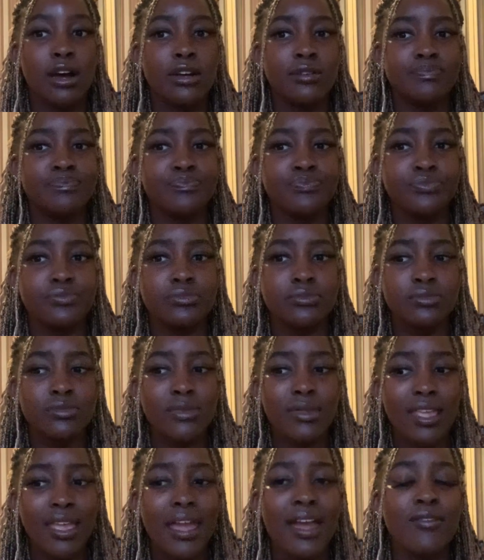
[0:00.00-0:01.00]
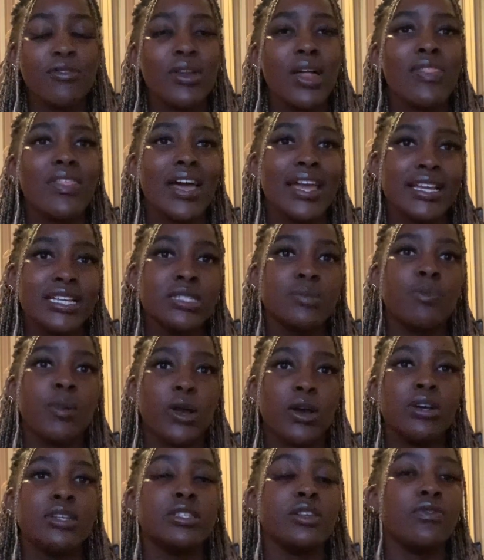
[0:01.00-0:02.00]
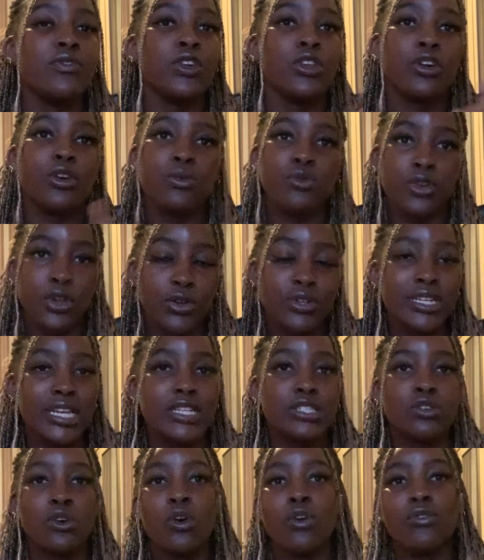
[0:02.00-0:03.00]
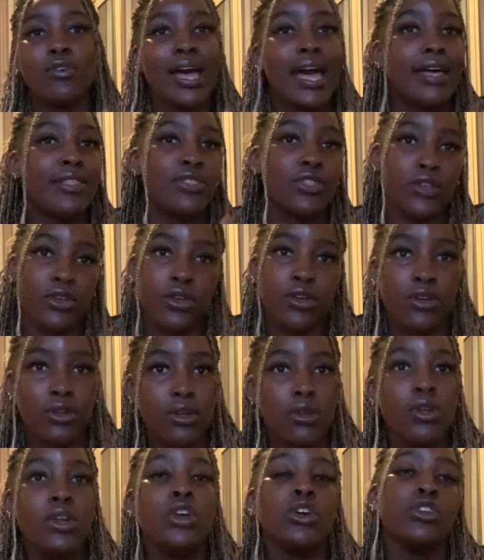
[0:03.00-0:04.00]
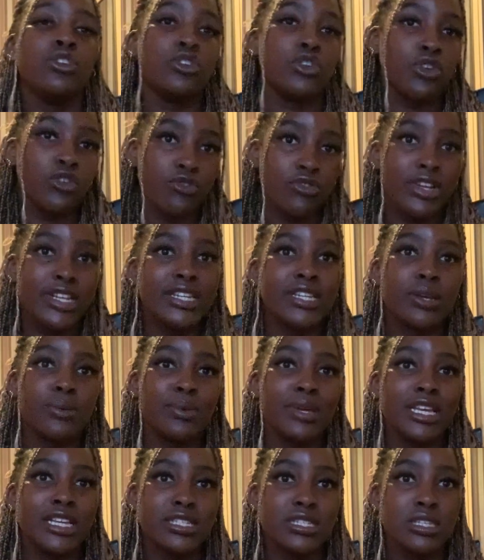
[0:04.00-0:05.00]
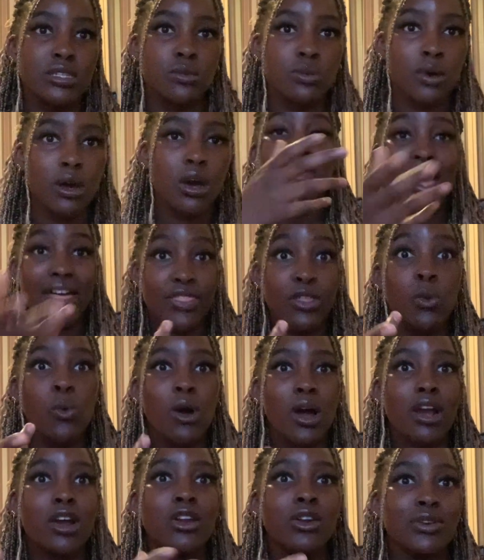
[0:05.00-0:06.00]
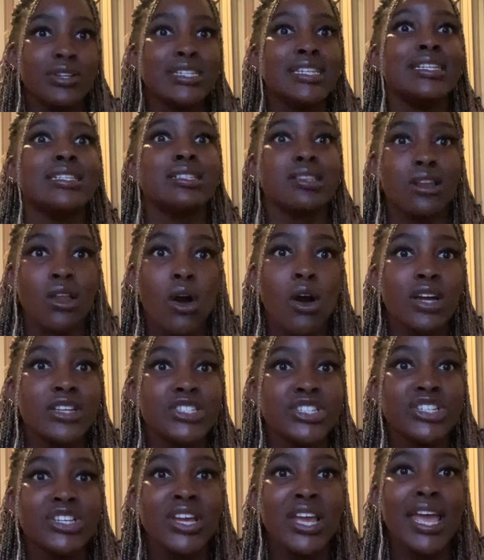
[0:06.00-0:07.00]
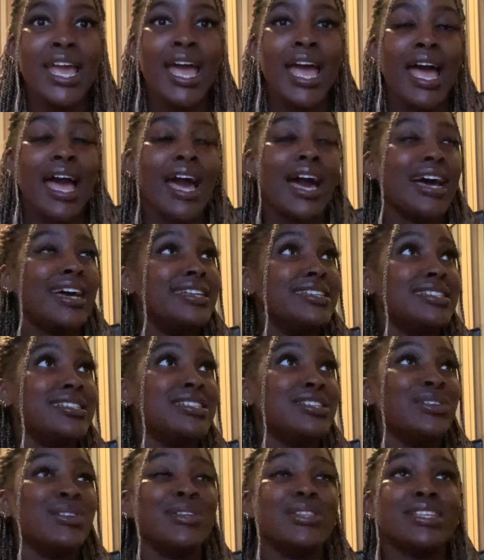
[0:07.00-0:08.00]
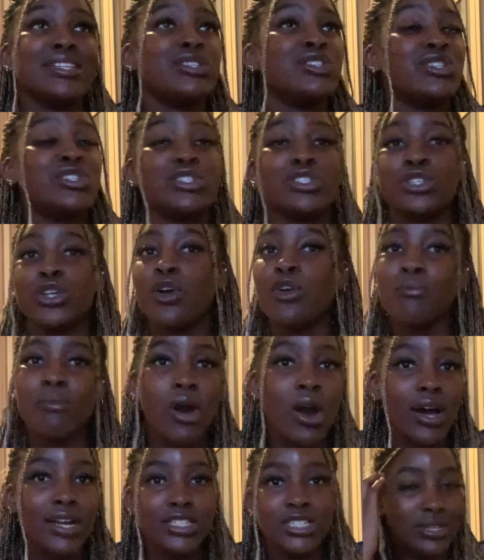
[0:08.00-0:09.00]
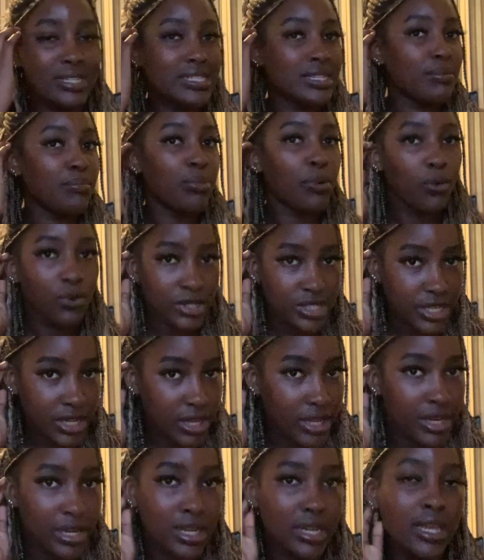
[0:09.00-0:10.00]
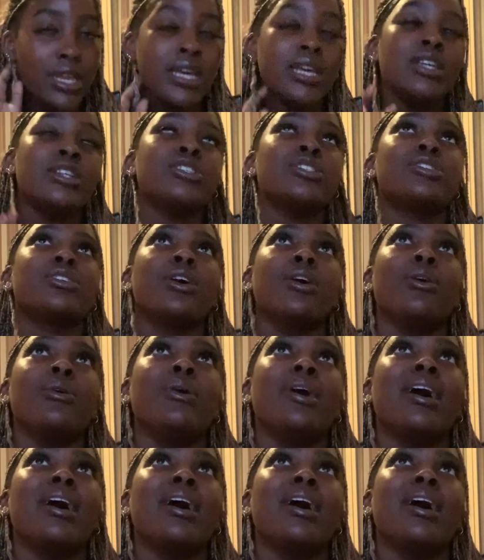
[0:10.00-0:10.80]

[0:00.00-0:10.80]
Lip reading: I feel like that is because of, you know, no days off and the no reading weeks as well, and the workload is large, and you know there's just so much, it's important, so